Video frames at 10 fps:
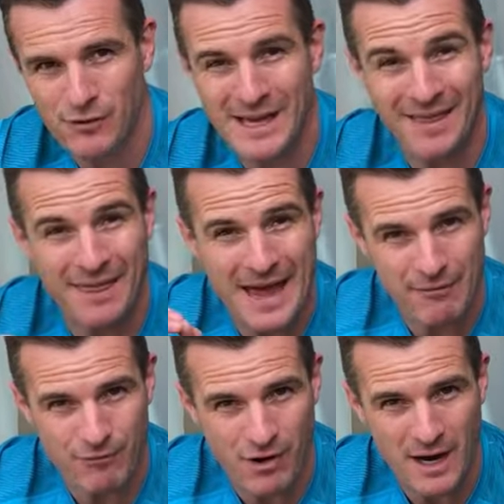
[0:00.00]
If you get
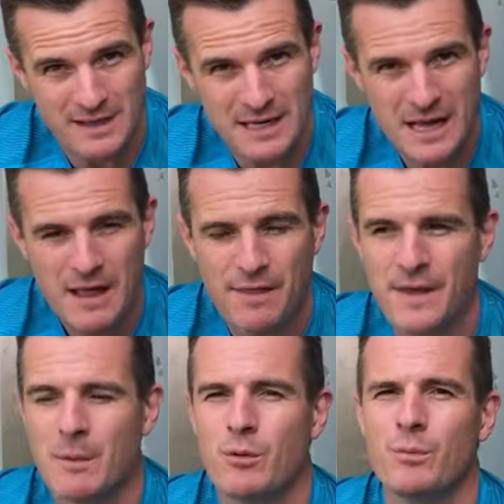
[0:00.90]
that right,
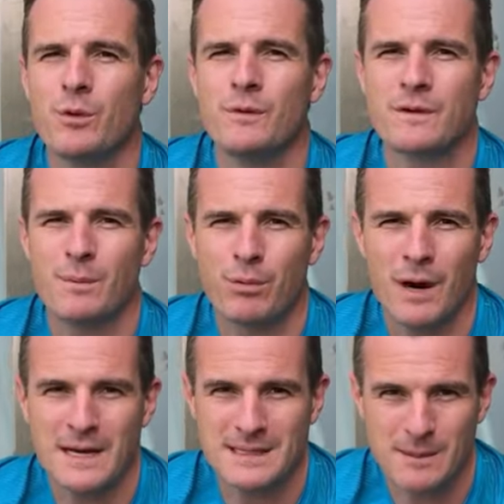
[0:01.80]
then we'll move to the
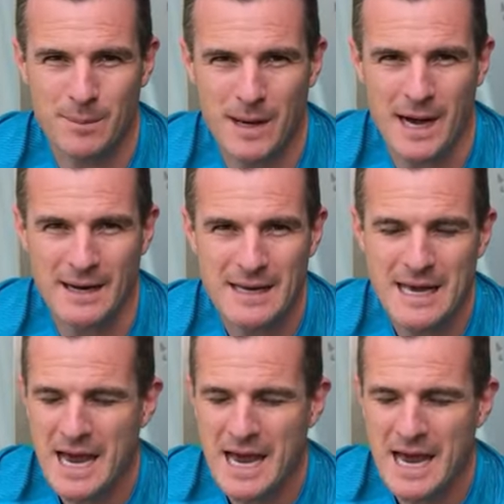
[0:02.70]
bracing part